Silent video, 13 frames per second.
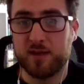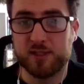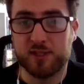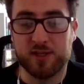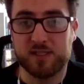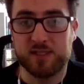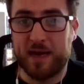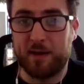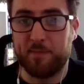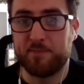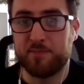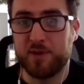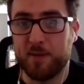So it's about,
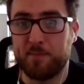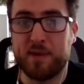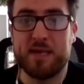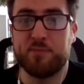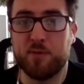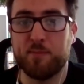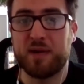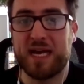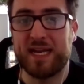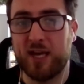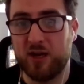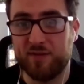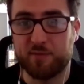people and
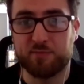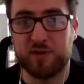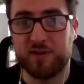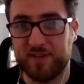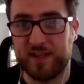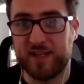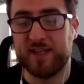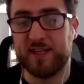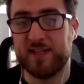planet over profit.